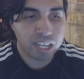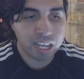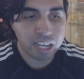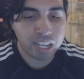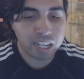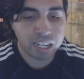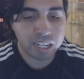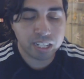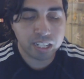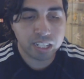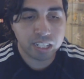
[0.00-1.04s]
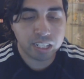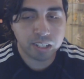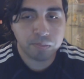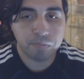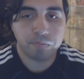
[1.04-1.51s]
And
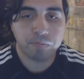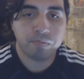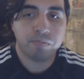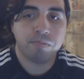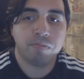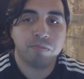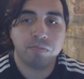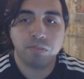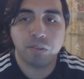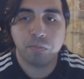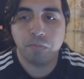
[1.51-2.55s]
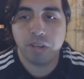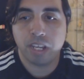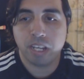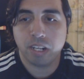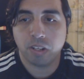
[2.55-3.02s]
the
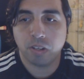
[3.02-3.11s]
main